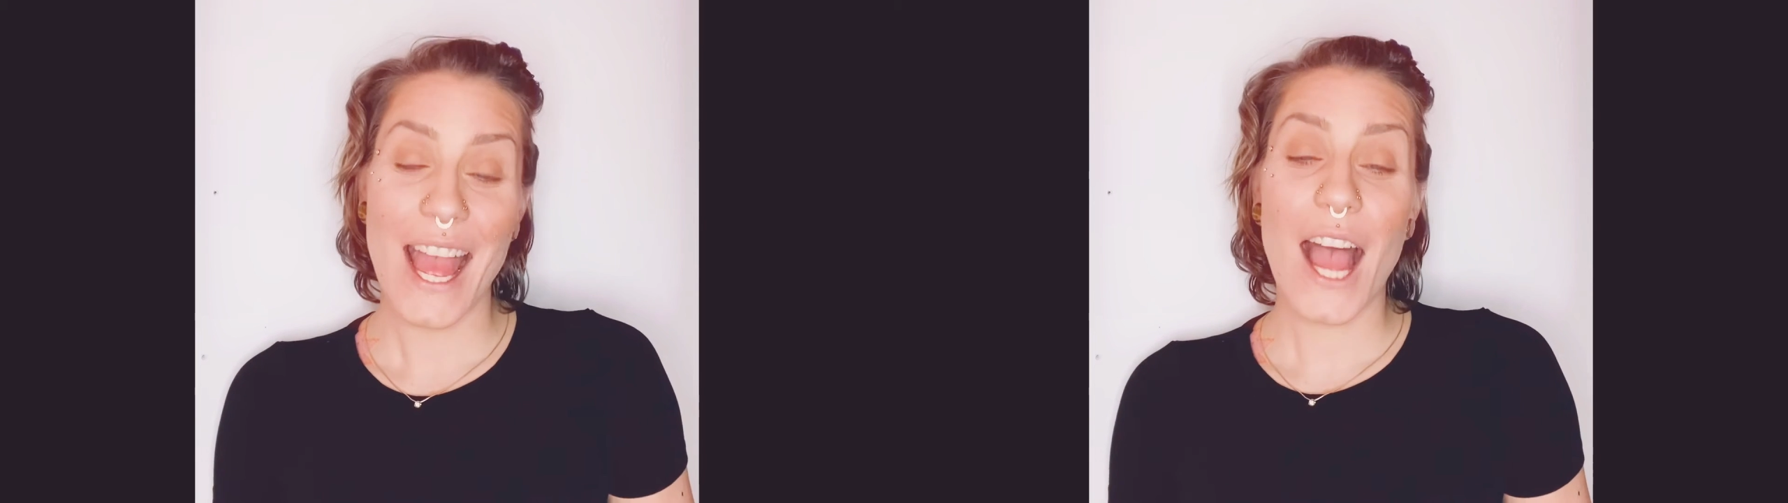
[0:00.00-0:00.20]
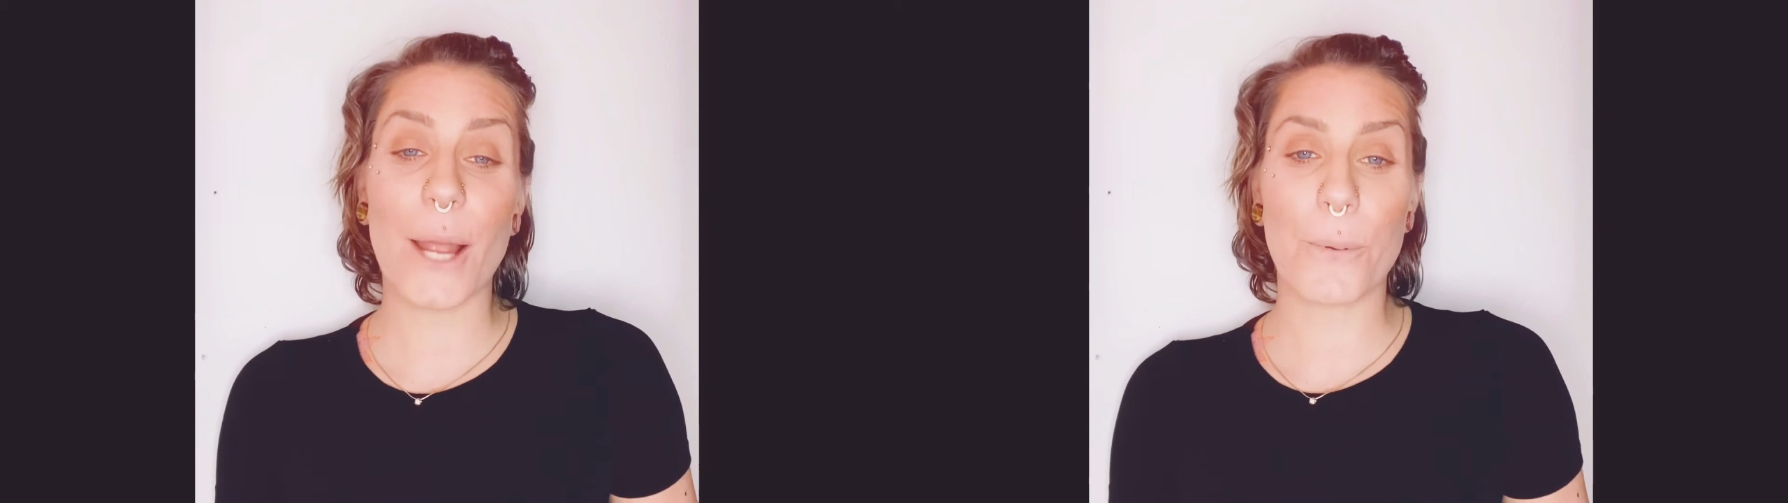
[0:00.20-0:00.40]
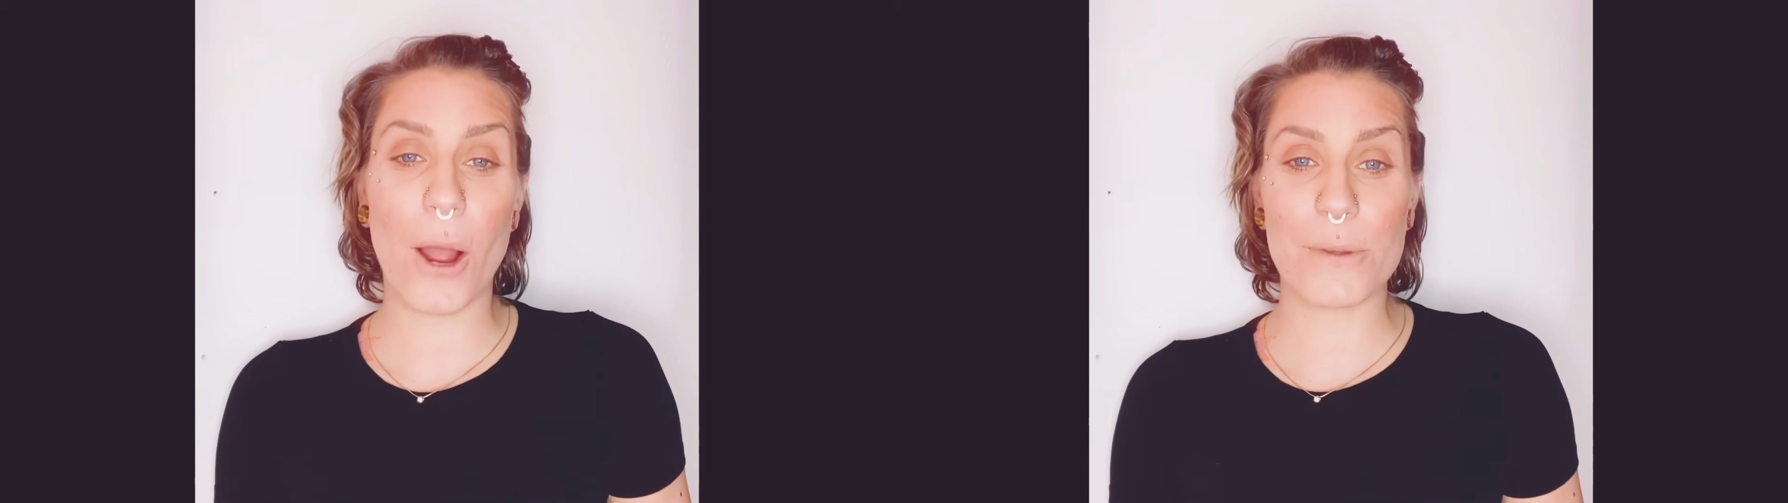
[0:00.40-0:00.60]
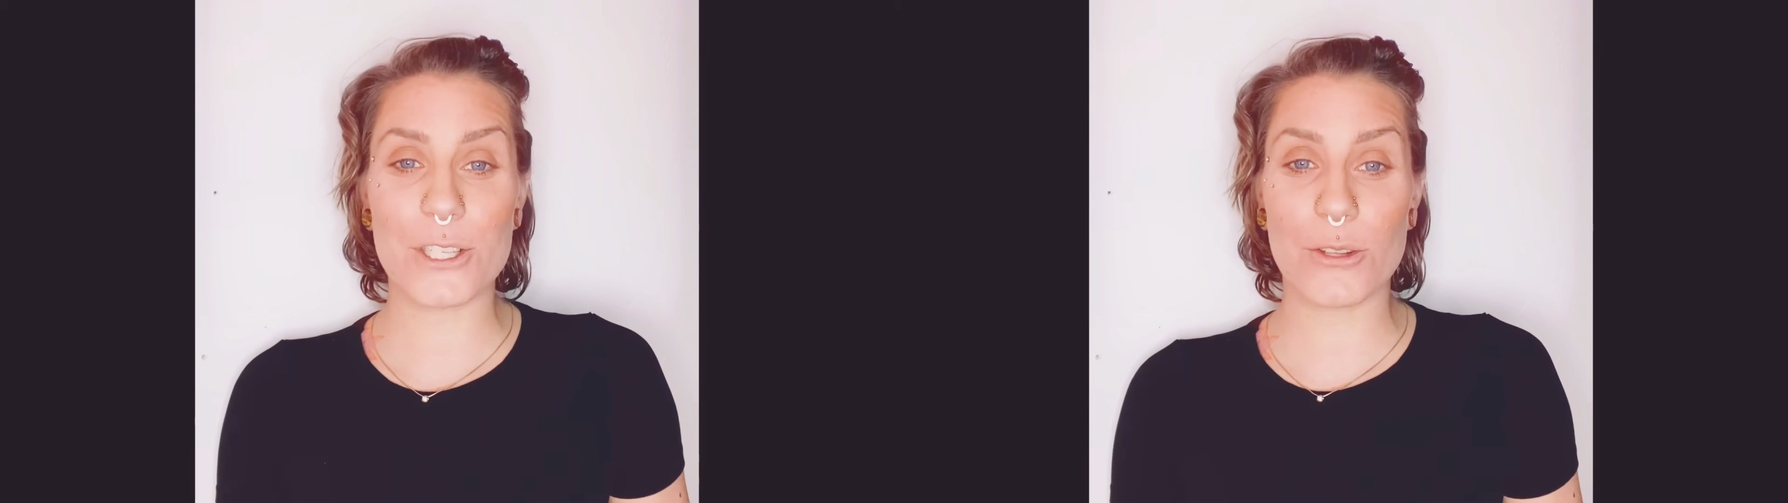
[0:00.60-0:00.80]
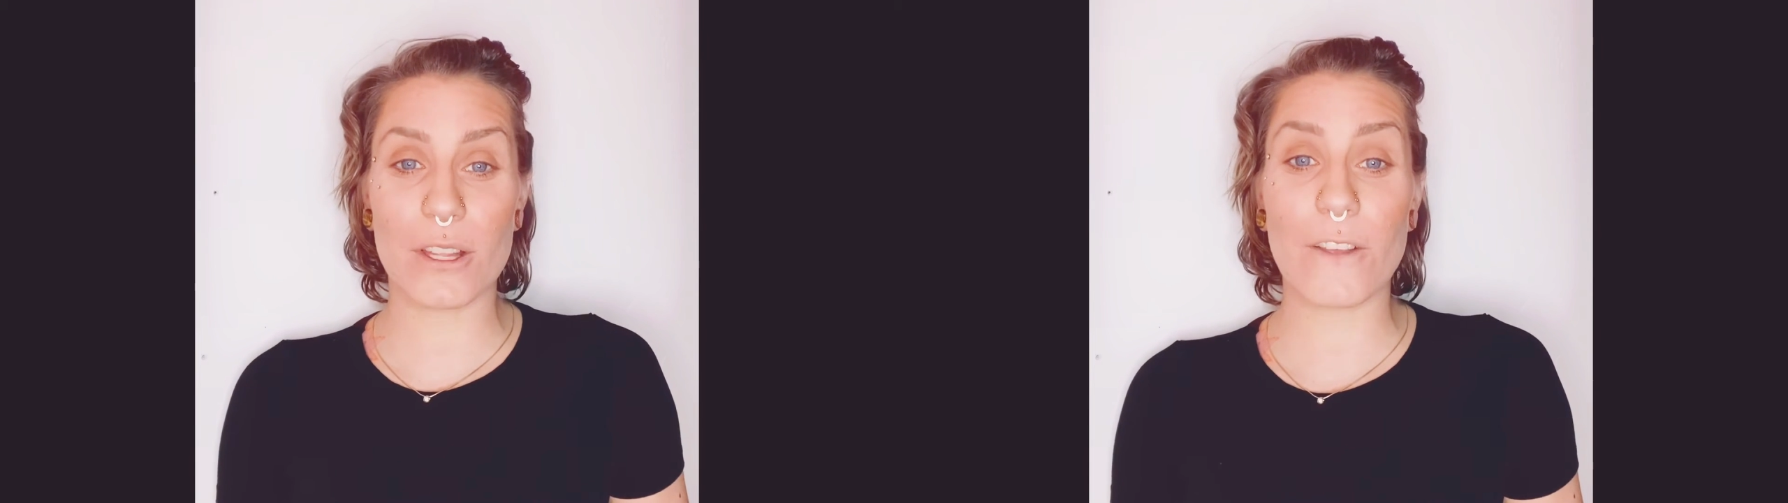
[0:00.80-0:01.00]
I promise
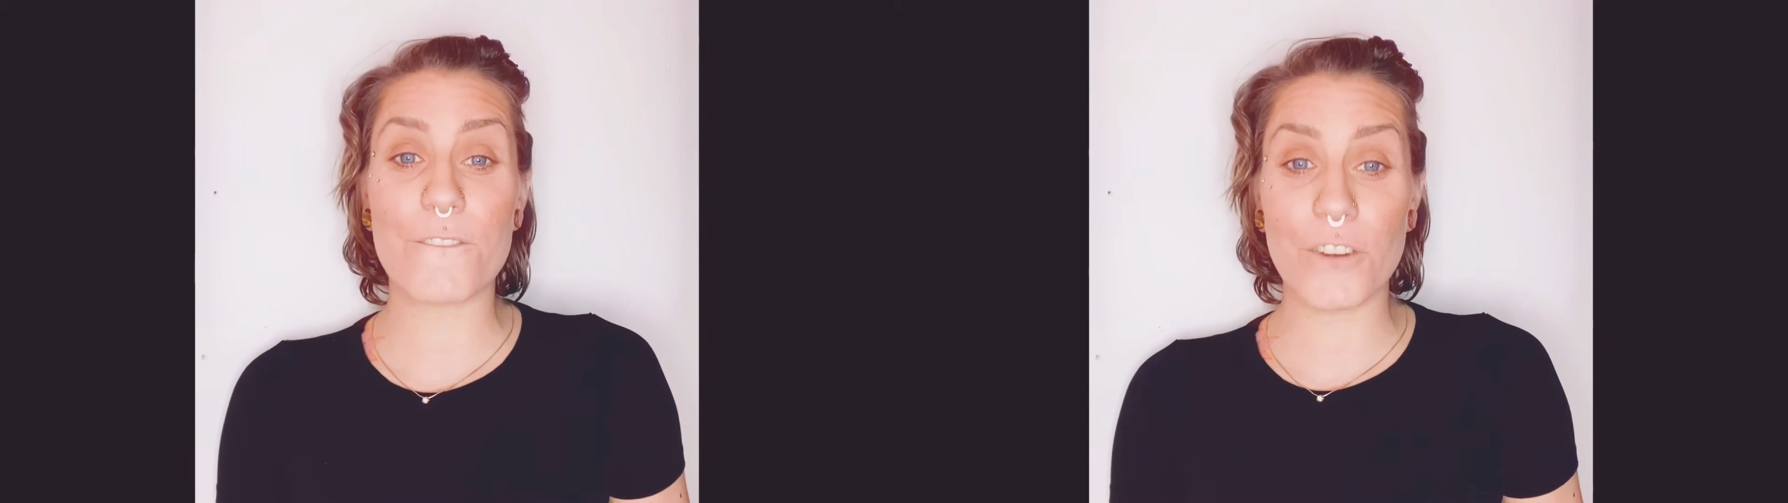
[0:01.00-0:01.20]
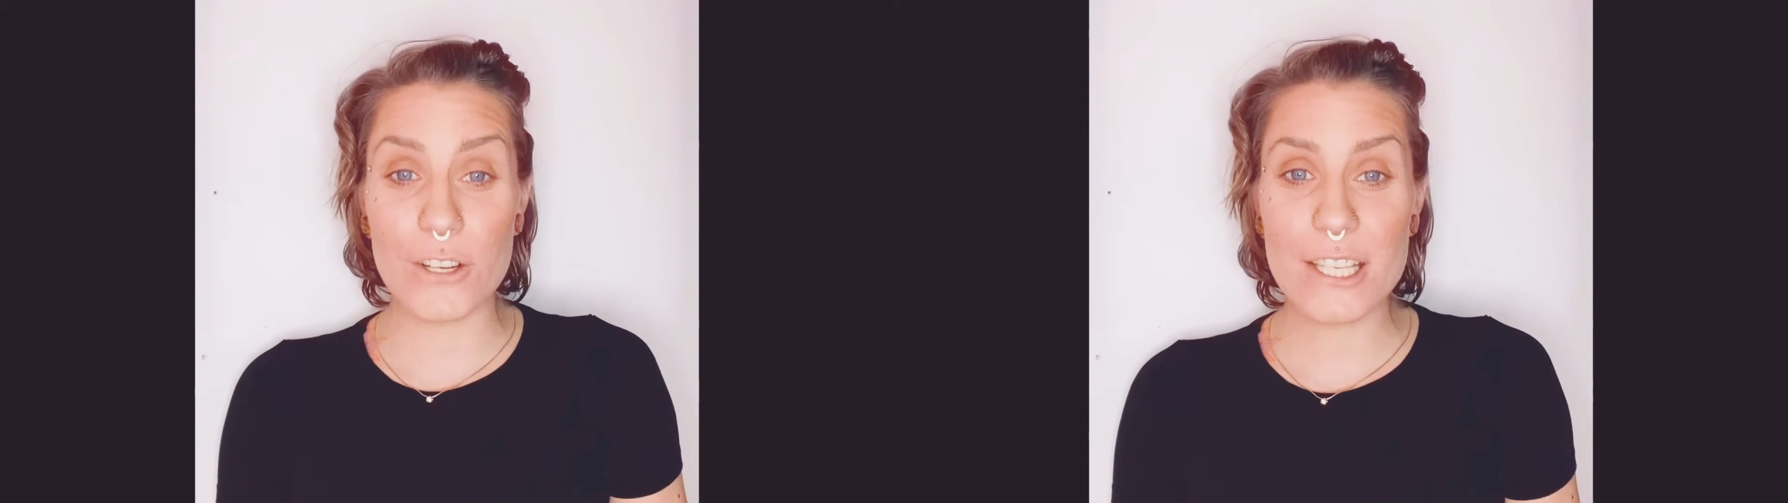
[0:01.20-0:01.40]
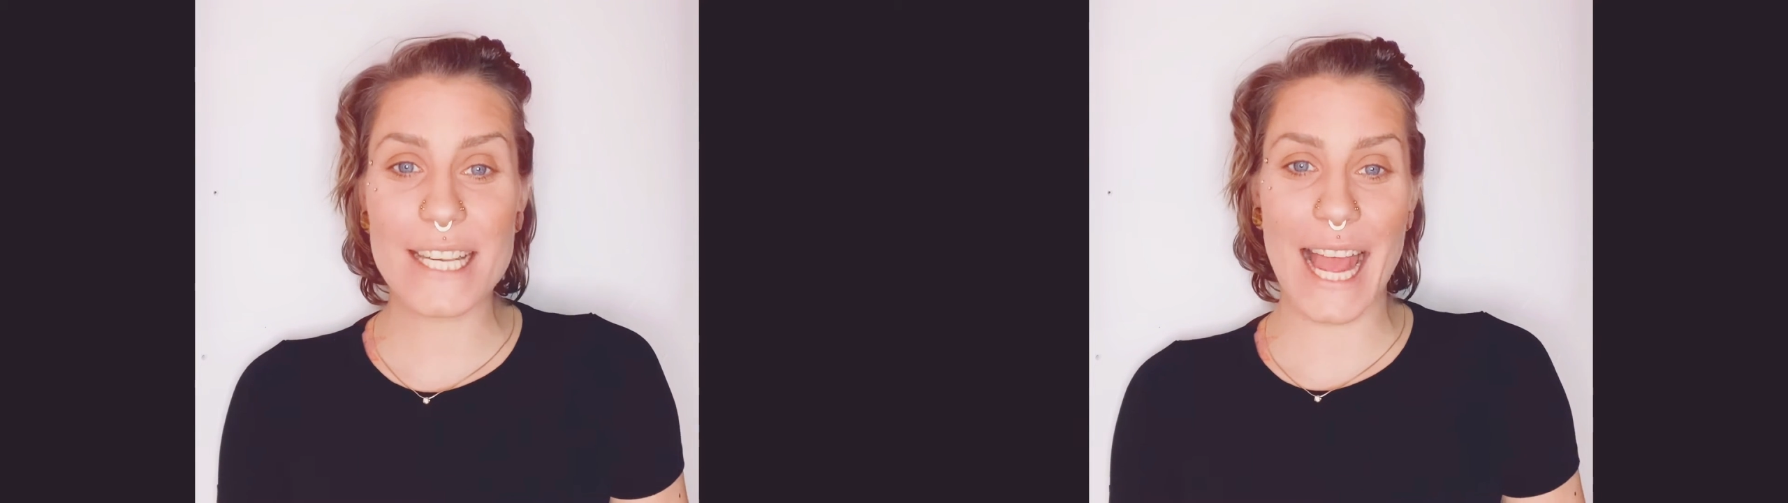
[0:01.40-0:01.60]
you that the first